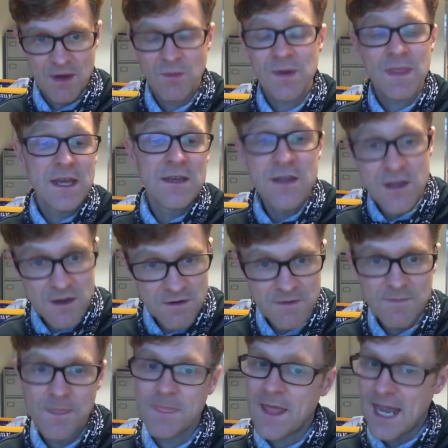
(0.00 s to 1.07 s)
When they do,
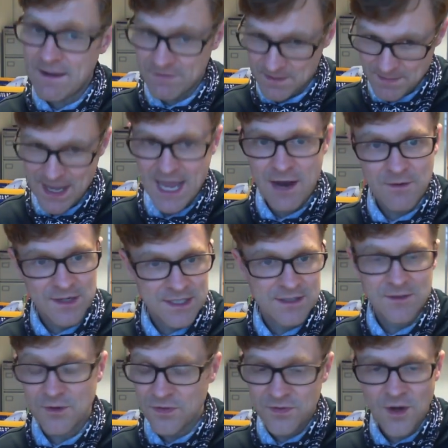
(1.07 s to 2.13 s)
they have the power and
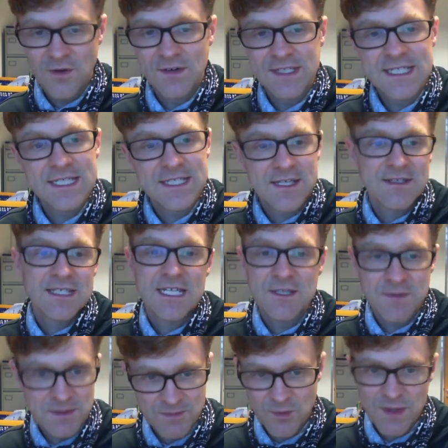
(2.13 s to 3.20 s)
authority associated
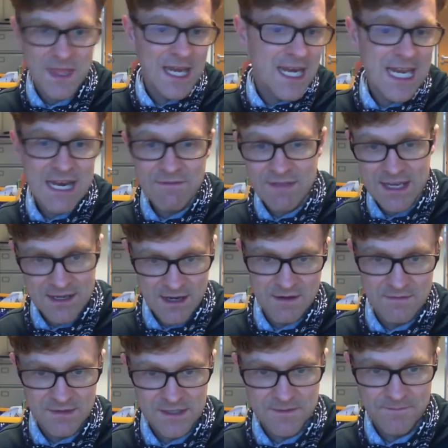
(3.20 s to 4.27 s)
with them, but when they leave, they
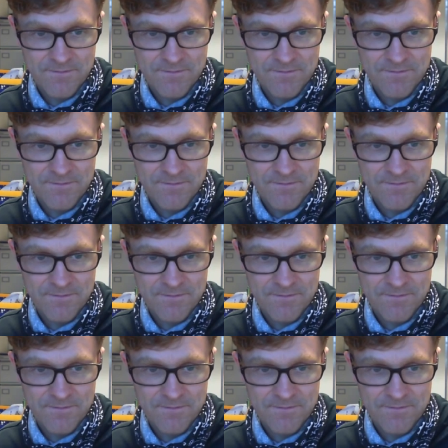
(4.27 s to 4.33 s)
don't.